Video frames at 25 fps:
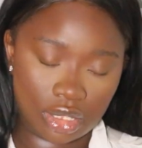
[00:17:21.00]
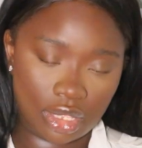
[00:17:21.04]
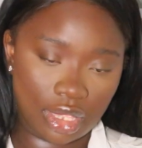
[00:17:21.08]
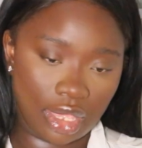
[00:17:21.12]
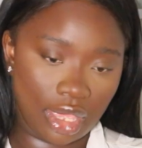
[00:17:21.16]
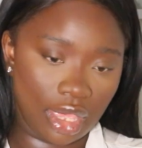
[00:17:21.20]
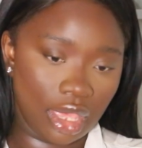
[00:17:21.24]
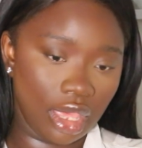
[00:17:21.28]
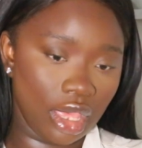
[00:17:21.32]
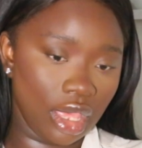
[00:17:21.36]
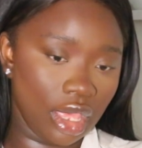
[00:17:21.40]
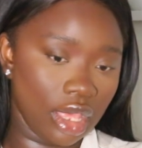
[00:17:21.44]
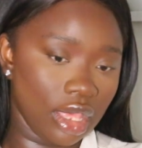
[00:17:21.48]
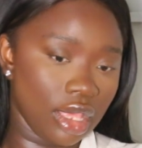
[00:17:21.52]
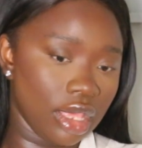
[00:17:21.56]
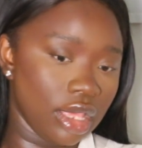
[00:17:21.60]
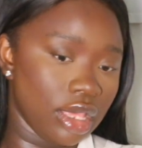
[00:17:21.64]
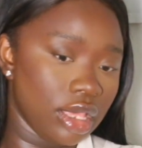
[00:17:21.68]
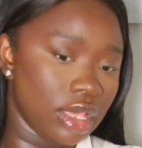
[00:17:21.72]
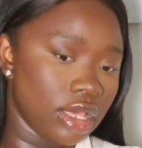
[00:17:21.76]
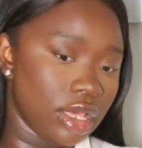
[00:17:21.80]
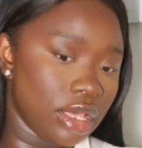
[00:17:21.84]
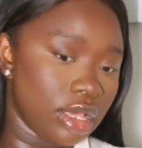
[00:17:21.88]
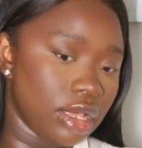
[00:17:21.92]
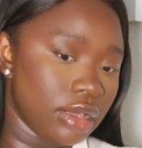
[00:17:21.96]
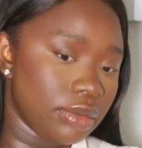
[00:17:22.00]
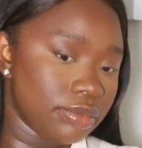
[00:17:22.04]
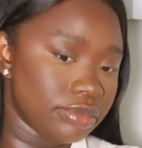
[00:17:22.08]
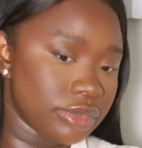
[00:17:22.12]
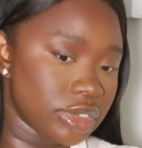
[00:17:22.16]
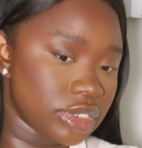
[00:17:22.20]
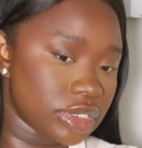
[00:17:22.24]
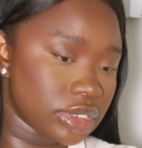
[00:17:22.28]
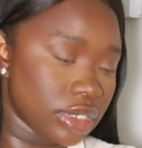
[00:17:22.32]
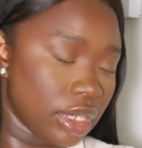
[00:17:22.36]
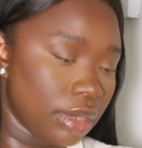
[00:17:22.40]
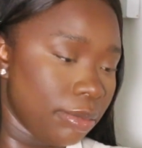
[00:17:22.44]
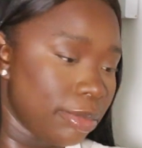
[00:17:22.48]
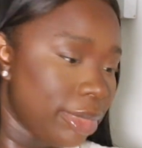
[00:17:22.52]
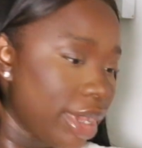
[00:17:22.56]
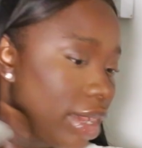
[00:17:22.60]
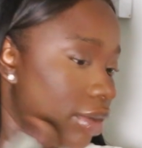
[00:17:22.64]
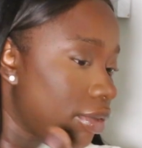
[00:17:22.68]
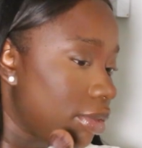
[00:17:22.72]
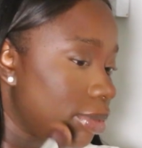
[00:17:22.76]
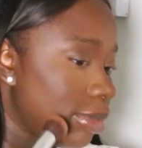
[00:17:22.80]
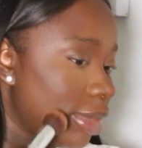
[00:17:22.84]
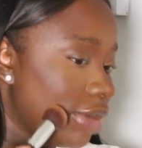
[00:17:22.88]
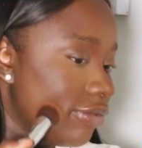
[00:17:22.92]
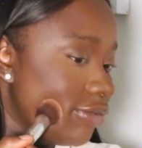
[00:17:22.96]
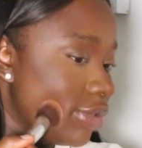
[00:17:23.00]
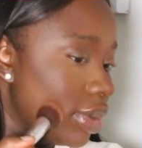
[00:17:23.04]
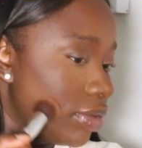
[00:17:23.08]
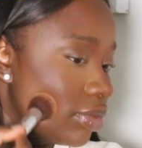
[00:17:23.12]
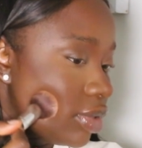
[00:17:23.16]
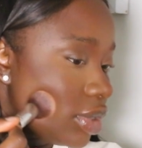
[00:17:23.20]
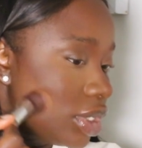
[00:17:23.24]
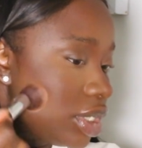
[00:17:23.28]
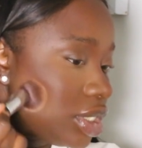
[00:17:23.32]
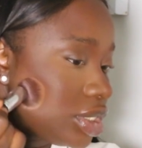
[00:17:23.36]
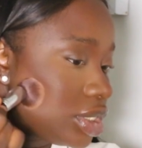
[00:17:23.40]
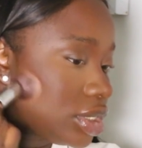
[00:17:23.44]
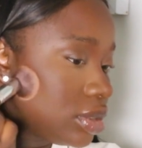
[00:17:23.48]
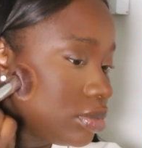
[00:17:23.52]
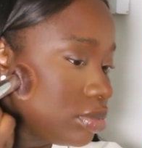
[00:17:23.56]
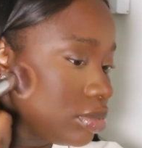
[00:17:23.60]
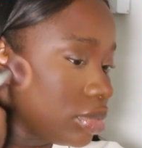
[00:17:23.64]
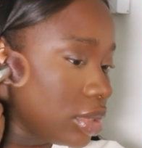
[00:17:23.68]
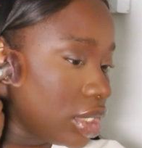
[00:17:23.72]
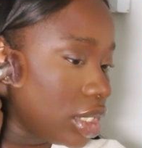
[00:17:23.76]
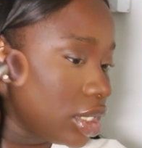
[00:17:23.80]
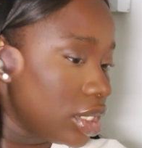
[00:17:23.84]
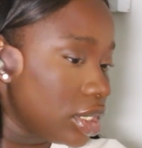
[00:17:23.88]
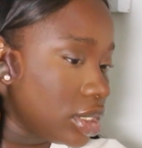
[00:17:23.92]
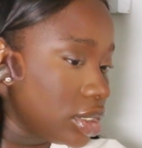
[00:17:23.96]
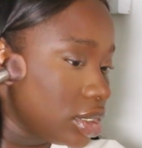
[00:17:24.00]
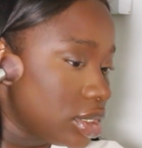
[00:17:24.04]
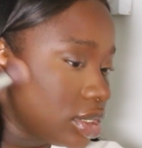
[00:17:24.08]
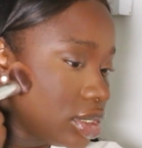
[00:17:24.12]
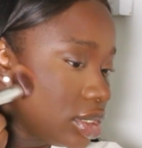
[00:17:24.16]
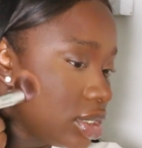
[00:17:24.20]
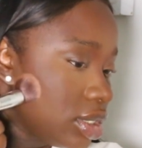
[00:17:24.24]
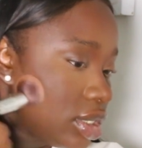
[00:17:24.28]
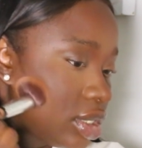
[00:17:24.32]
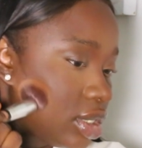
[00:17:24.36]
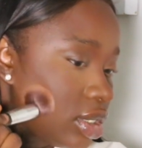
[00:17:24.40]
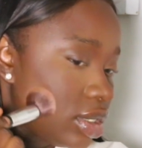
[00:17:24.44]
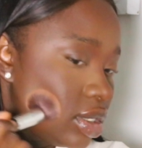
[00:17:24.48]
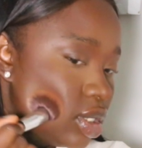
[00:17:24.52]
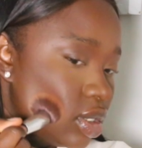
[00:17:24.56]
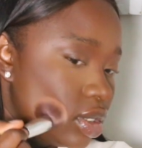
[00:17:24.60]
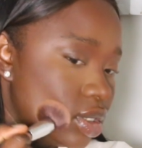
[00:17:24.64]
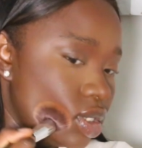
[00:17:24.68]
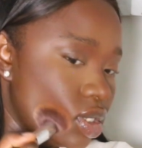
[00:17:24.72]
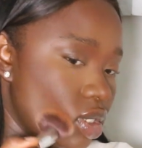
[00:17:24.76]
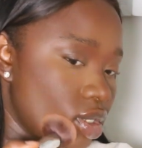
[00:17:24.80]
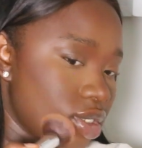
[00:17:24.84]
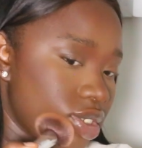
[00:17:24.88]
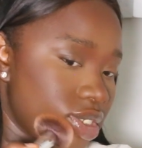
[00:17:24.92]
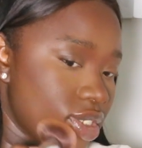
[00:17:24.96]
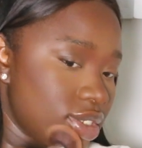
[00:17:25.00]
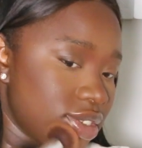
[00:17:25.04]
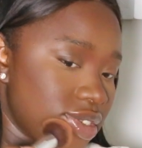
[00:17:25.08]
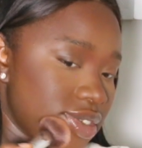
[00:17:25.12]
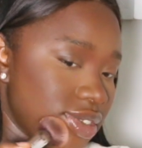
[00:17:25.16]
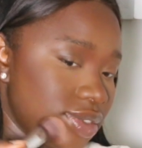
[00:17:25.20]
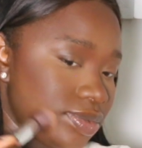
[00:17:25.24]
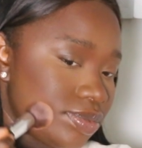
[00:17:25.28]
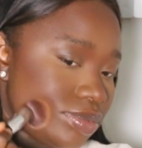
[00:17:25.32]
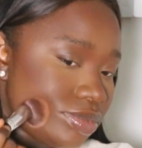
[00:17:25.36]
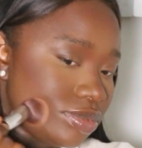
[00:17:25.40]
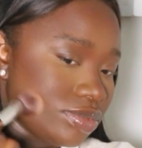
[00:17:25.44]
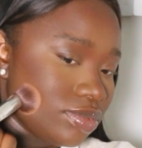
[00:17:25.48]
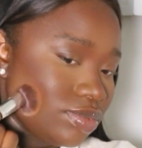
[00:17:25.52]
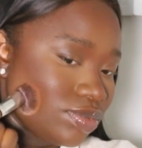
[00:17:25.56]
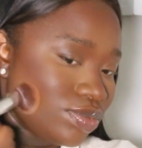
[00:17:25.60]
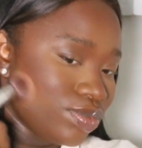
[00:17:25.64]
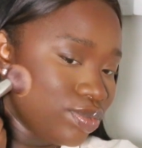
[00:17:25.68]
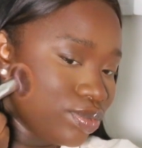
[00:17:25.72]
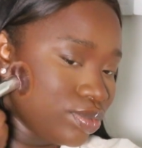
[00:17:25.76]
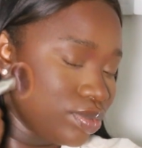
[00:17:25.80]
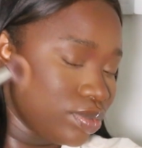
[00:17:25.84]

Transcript: Okay, I'm just going back with my foundation brush, just to